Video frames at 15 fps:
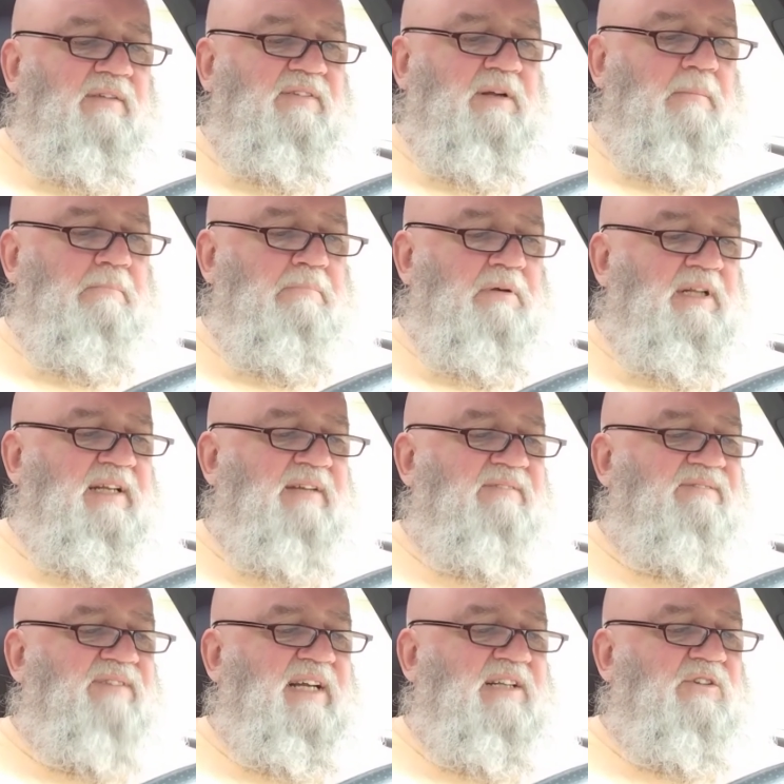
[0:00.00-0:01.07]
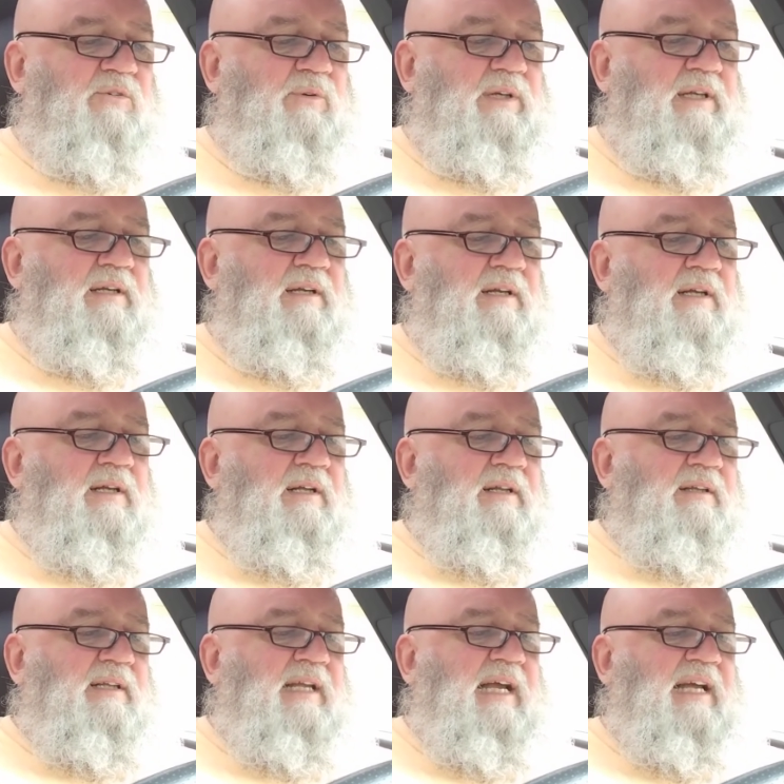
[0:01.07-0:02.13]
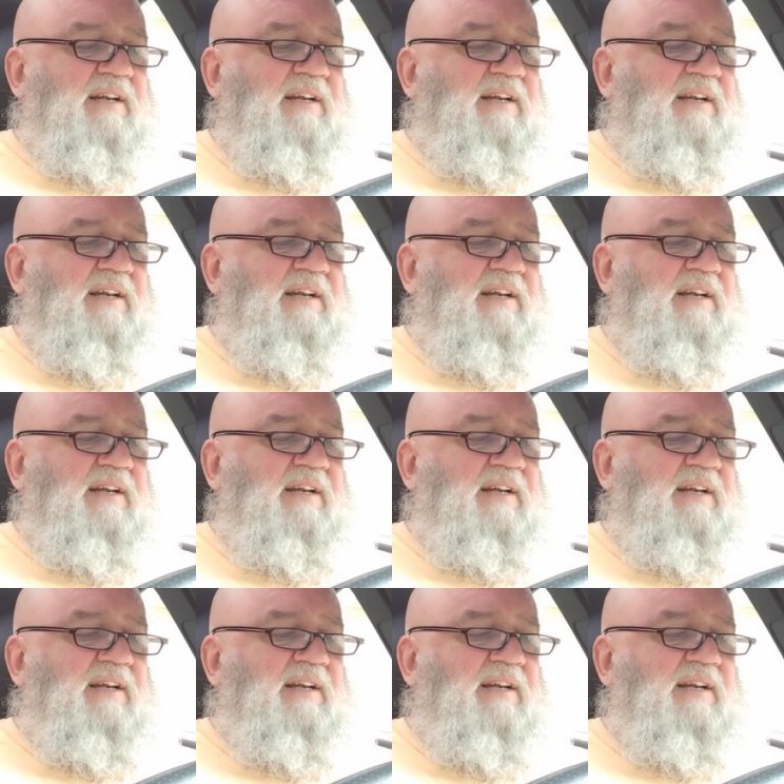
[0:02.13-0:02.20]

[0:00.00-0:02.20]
of complete victory. The